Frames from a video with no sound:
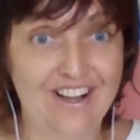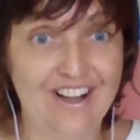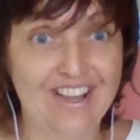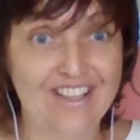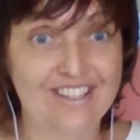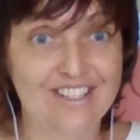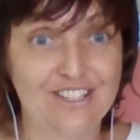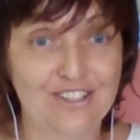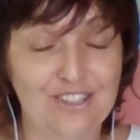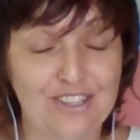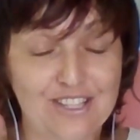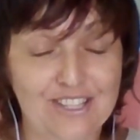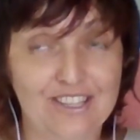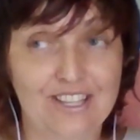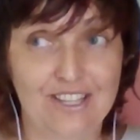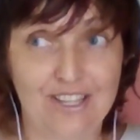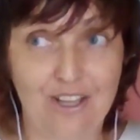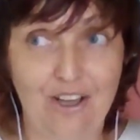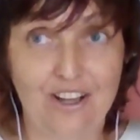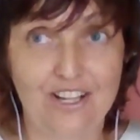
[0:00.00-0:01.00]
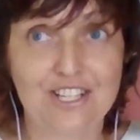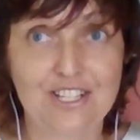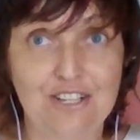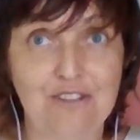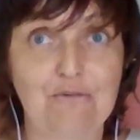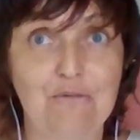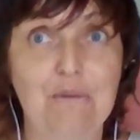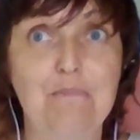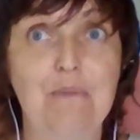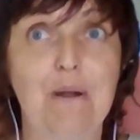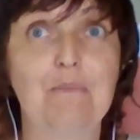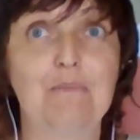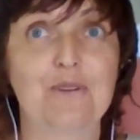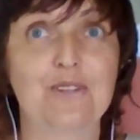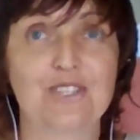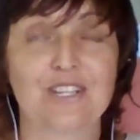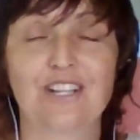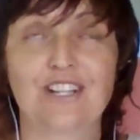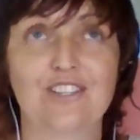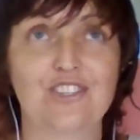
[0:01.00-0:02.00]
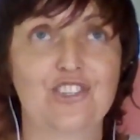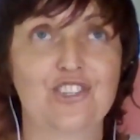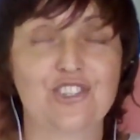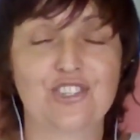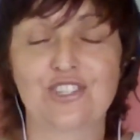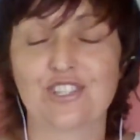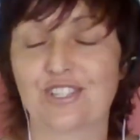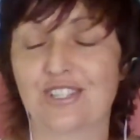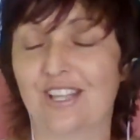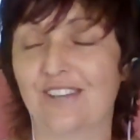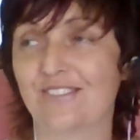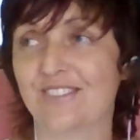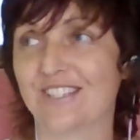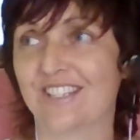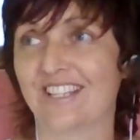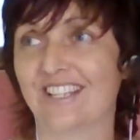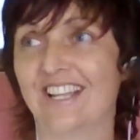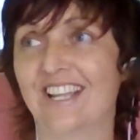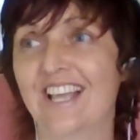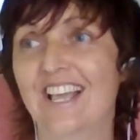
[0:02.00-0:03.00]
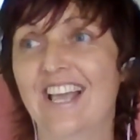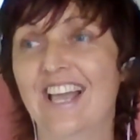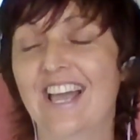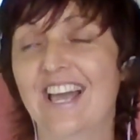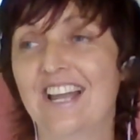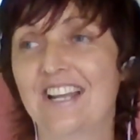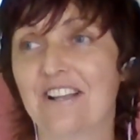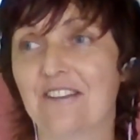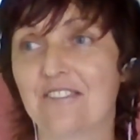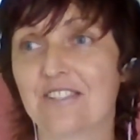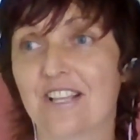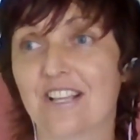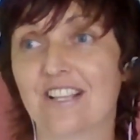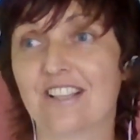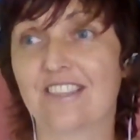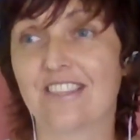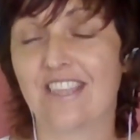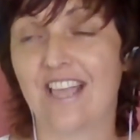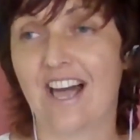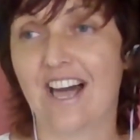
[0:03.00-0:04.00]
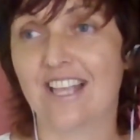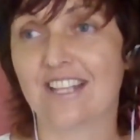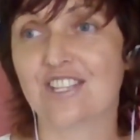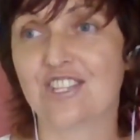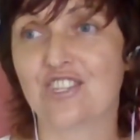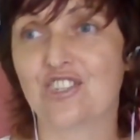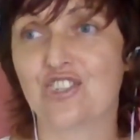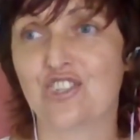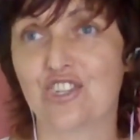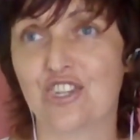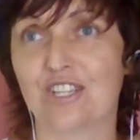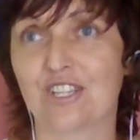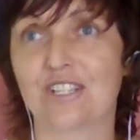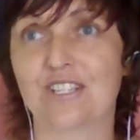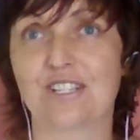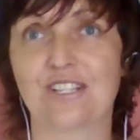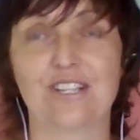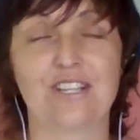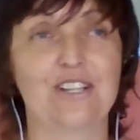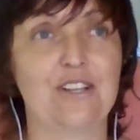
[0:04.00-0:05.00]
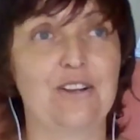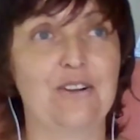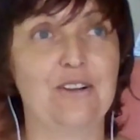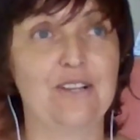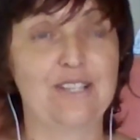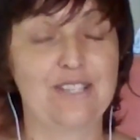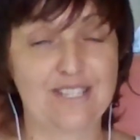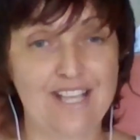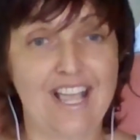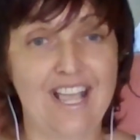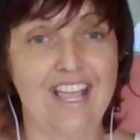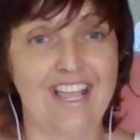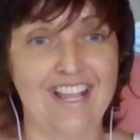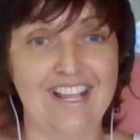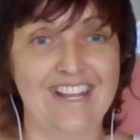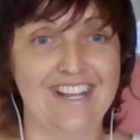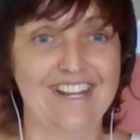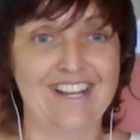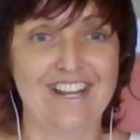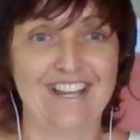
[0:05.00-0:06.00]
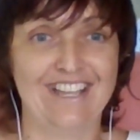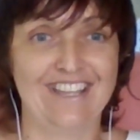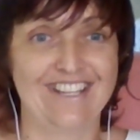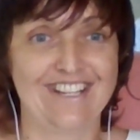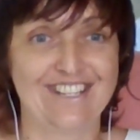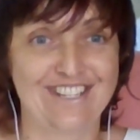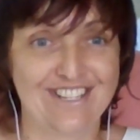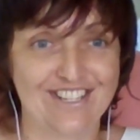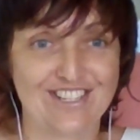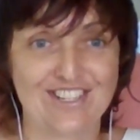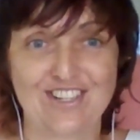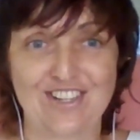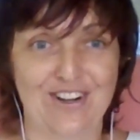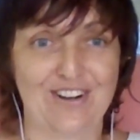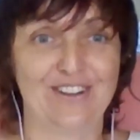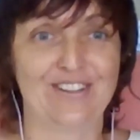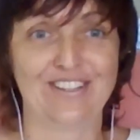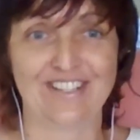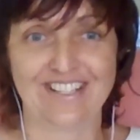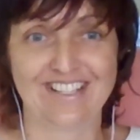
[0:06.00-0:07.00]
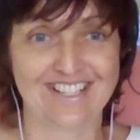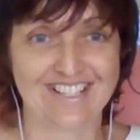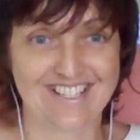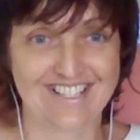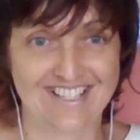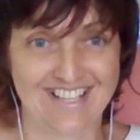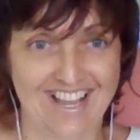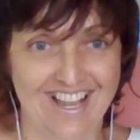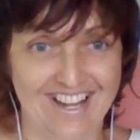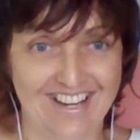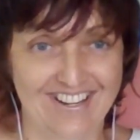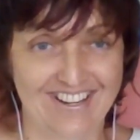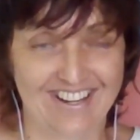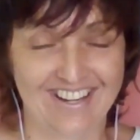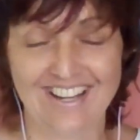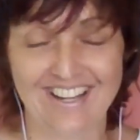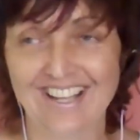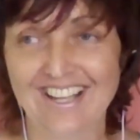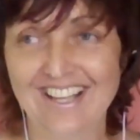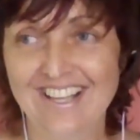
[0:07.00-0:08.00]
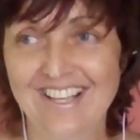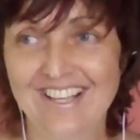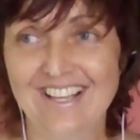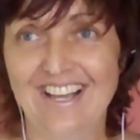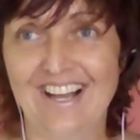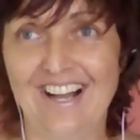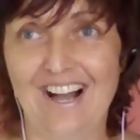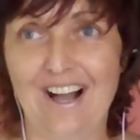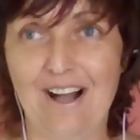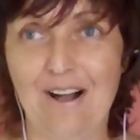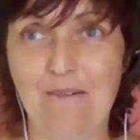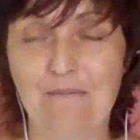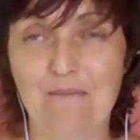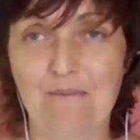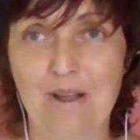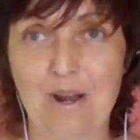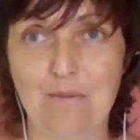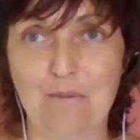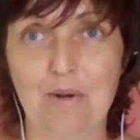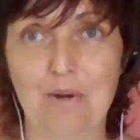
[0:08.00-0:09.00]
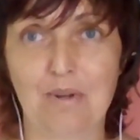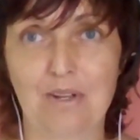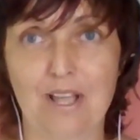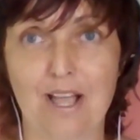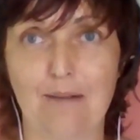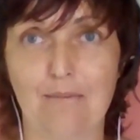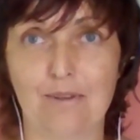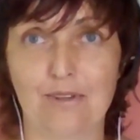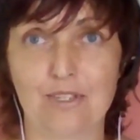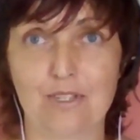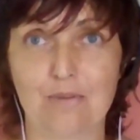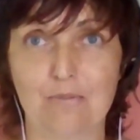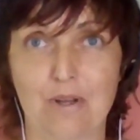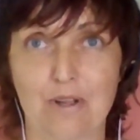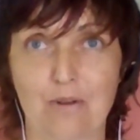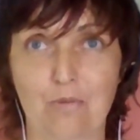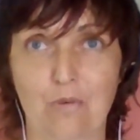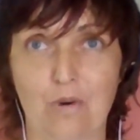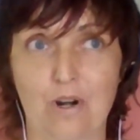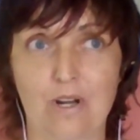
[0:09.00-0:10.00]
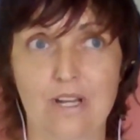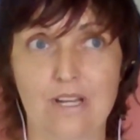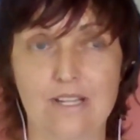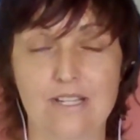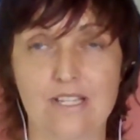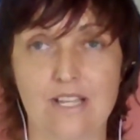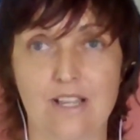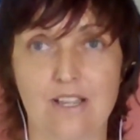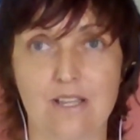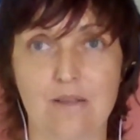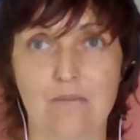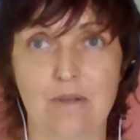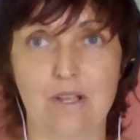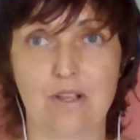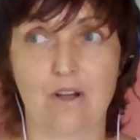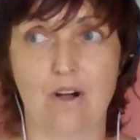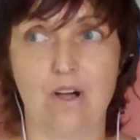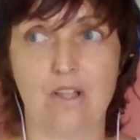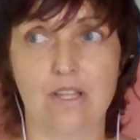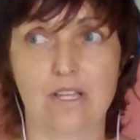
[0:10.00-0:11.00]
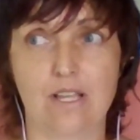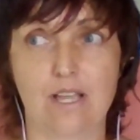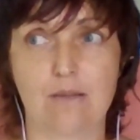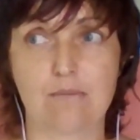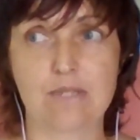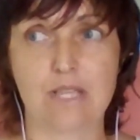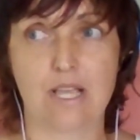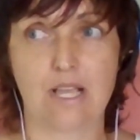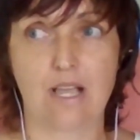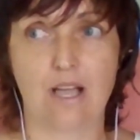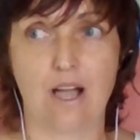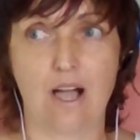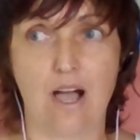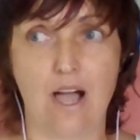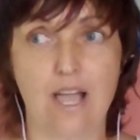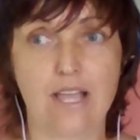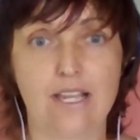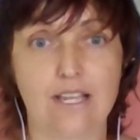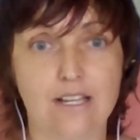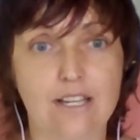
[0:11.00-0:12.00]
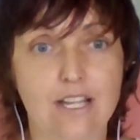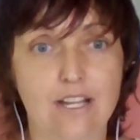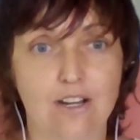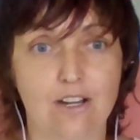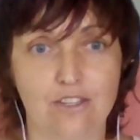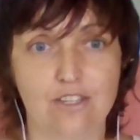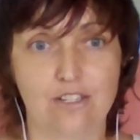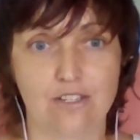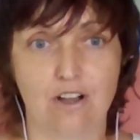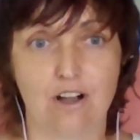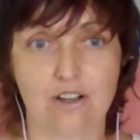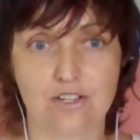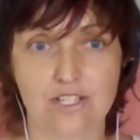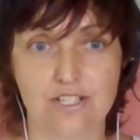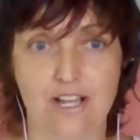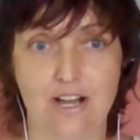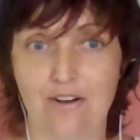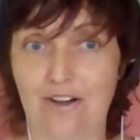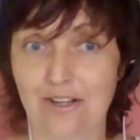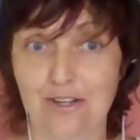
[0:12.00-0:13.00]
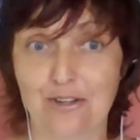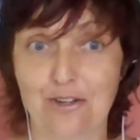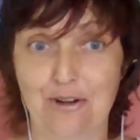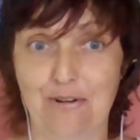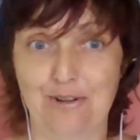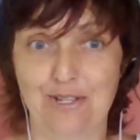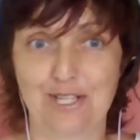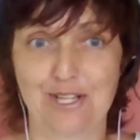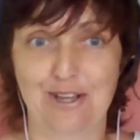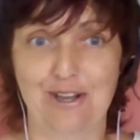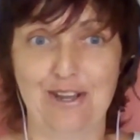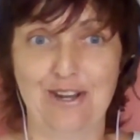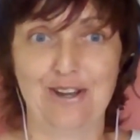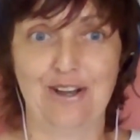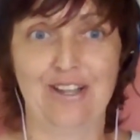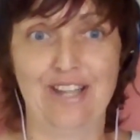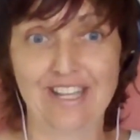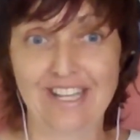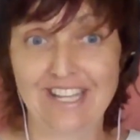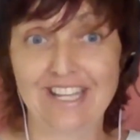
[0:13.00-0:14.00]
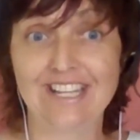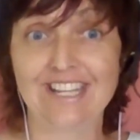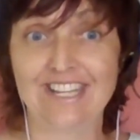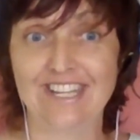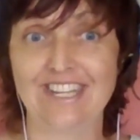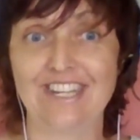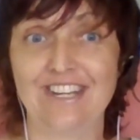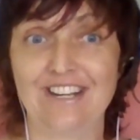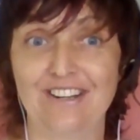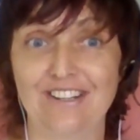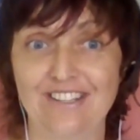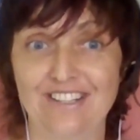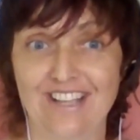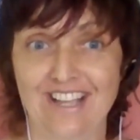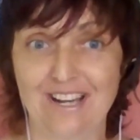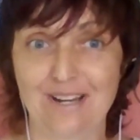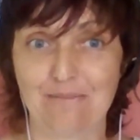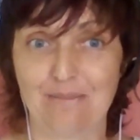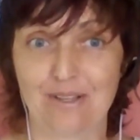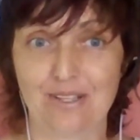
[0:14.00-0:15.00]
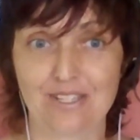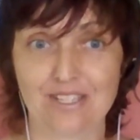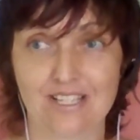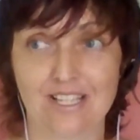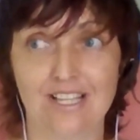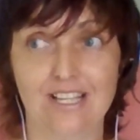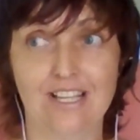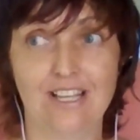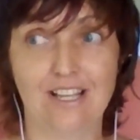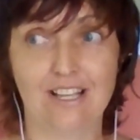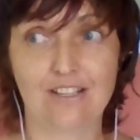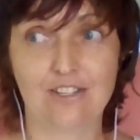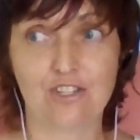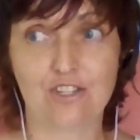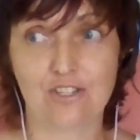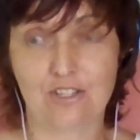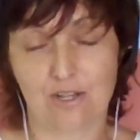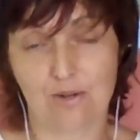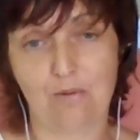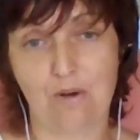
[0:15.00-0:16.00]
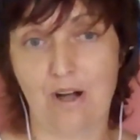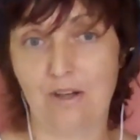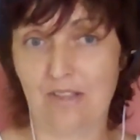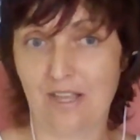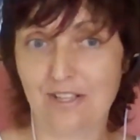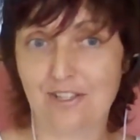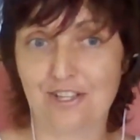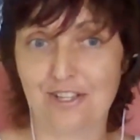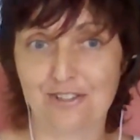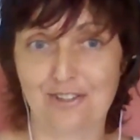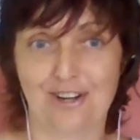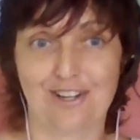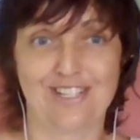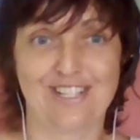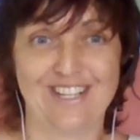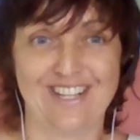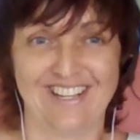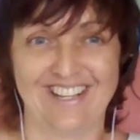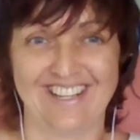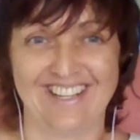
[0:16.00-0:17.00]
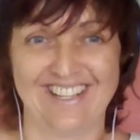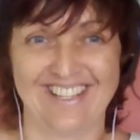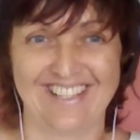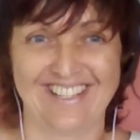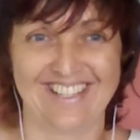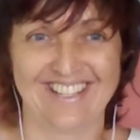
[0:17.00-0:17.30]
And the dog still remembers it and she just loves it. And I was like, that's just, insane. They just totally insane. Right? I remember coming to my work and telling my colleague, I was like, I can hear the dogs now. I don't know what's going on. I can hear the animals. And she's like, wow, that's interesting.